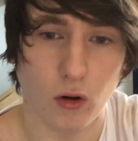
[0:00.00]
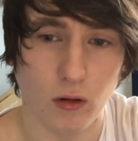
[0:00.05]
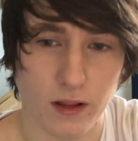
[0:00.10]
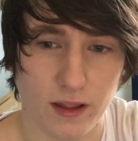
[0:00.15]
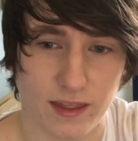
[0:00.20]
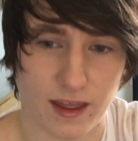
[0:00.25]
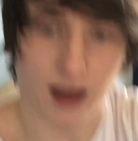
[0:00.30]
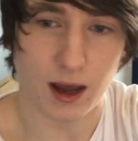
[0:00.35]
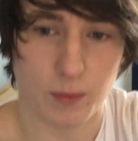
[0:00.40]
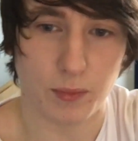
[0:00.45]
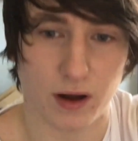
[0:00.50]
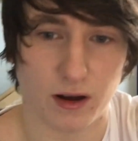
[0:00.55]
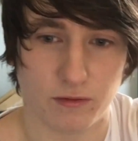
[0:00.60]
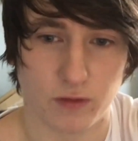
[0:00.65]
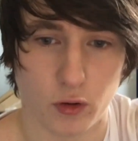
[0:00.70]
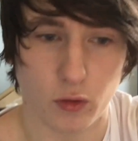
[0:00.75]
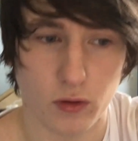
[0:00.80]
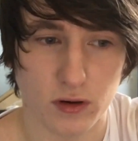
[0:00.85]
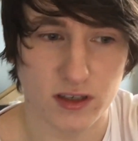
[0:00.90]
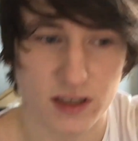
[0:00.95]
only that, but I've
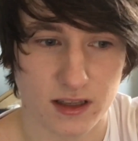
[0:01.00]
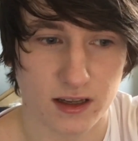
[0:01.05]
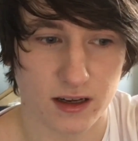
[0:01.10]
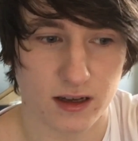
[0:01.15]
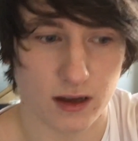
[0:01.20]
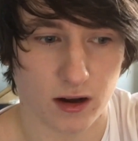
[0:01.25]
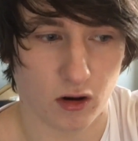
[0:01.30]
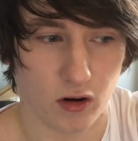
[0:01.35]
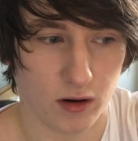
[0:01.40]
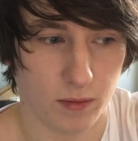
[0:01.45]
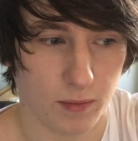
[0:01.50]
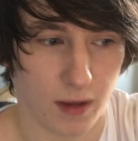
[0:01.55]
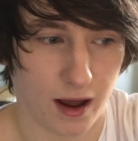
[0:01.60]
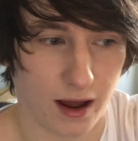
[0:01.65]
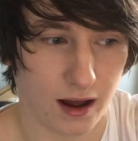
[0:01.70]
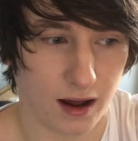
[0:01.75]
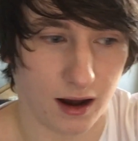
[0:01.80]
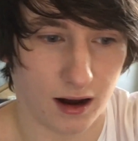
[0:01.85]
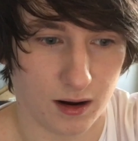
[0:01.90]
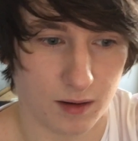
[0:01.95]
noticed that on
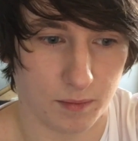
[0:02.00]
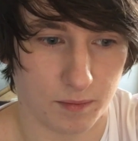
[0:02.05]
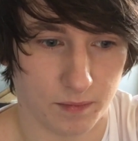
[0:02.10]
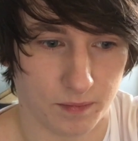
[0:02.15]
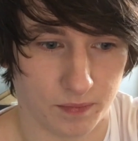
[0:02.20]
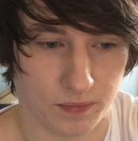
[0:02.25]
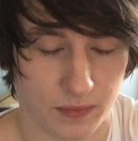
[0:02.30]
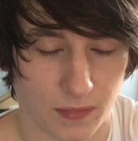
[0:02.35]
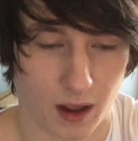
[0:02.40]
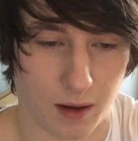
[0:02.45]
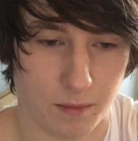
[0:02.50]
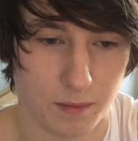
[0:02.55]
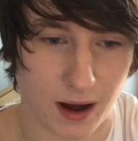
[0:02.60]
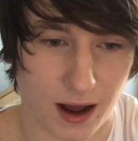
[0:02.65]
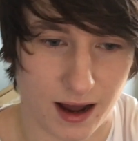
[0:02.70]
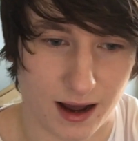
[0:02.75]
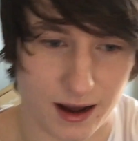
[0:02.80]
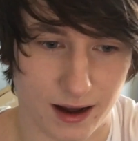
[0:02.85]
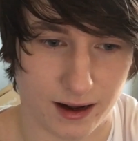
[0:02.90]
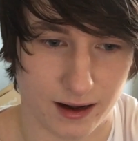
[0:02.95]
my um
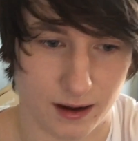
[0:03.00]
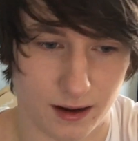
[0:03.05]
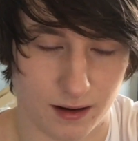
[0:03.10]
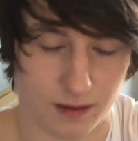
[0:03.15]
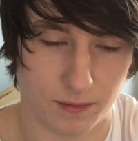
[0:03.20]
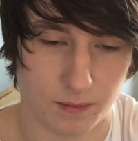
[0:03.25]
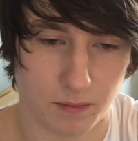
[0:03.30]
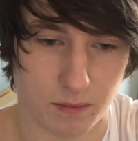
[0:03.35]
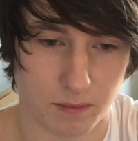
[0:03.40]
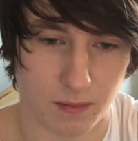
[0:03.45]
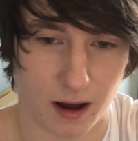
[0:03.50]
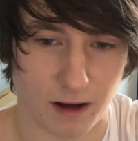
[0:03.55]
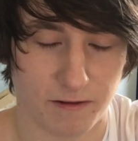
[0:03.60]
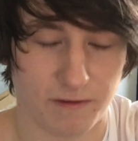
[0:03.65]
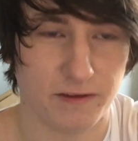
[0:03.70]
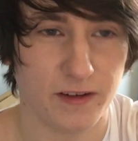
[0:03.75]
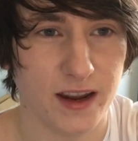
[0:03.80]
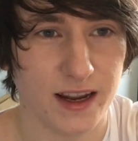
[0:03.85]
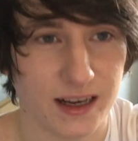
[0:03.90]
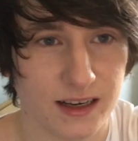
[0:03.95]
my my
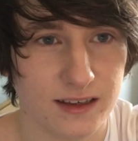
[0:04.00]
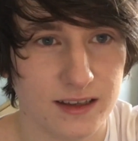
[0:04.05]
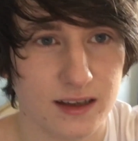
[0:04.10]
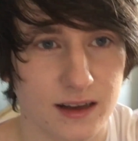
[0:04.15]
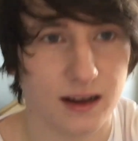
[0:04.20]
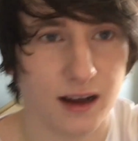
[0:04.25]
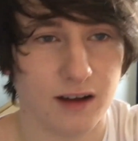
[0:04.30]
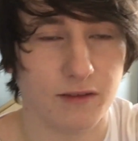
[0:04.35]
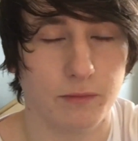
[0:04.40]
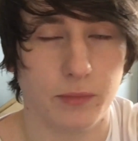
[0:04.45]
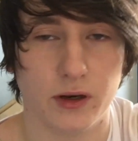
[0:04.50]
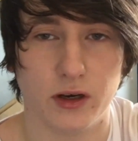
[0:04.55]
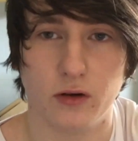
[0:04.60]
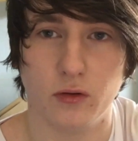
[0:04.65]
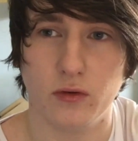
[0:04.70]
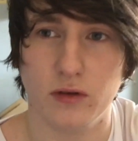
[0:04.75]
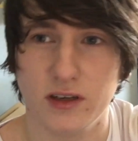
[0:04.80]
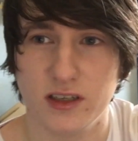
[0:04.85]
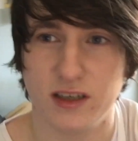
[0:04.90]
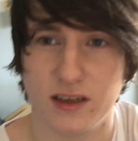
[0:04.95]
feed, I've been
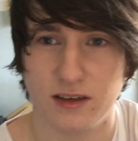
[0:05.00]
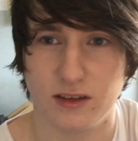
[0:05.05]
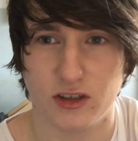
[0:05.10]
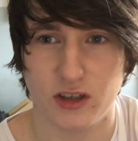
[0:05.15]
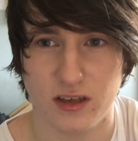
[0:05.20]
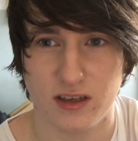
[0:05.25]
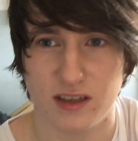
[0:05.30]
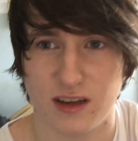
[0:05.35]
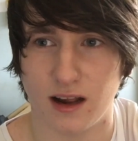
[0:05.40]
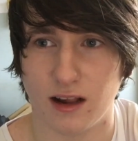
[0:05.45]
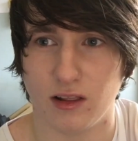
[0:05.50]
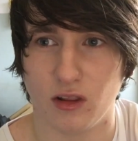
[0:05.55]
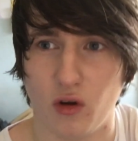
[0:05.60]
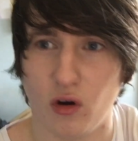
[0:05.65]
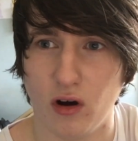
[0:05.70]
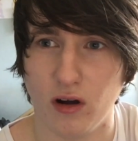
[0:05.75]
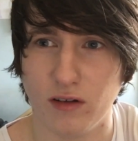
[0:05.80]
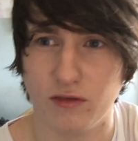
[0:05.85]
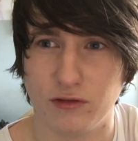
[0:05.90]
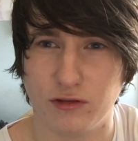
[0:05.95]
noticing just a
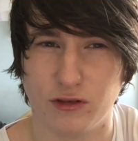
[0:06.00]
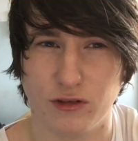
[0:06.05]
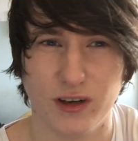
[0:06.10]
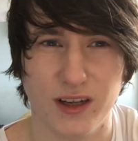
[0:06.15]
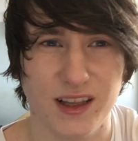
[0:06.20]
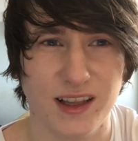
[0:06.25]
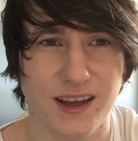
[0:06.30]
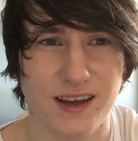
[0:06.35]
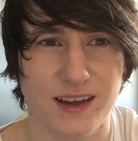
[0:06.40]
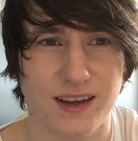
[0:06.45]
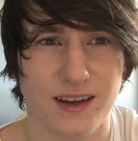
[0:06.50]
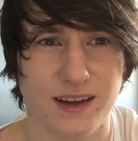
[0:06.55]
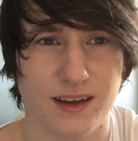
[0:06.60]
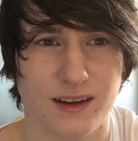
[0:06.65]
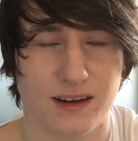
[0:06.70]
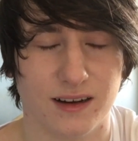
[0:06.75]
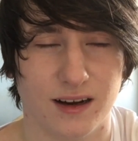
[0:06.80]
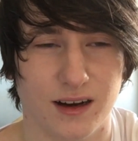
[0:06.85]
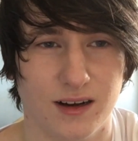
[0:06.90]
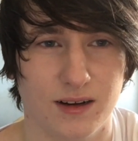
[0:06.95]
lot of really
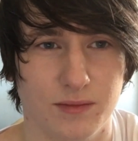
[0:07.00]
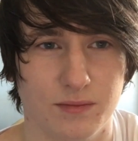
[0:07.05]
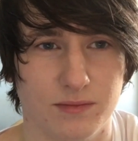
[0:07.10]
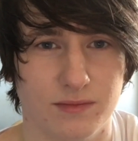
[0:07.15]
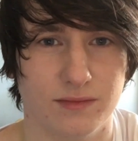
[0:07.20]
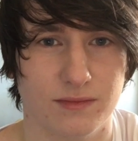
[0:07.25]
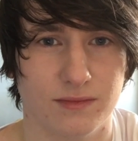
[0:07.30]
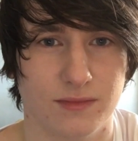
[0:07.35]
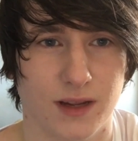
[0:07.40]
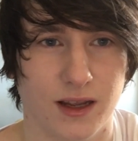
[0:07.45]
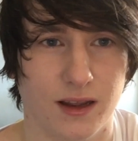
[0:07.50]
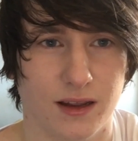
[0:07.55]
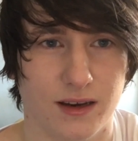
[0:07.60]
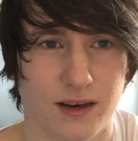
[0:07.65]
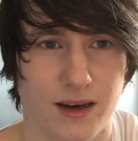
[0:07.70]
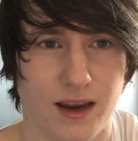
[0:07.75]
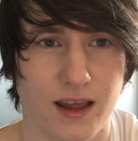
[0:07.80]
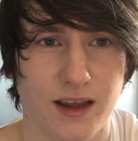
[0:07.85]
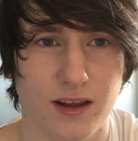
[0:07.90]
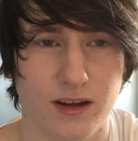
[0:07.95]
um
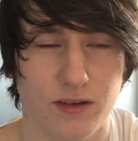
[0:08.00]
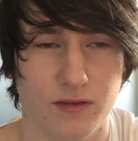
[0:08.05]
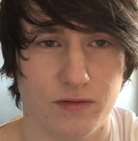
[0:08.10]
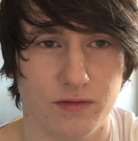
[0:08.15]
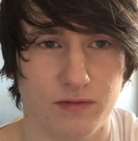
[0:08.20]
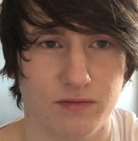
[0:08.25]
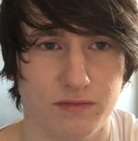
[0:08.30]
negative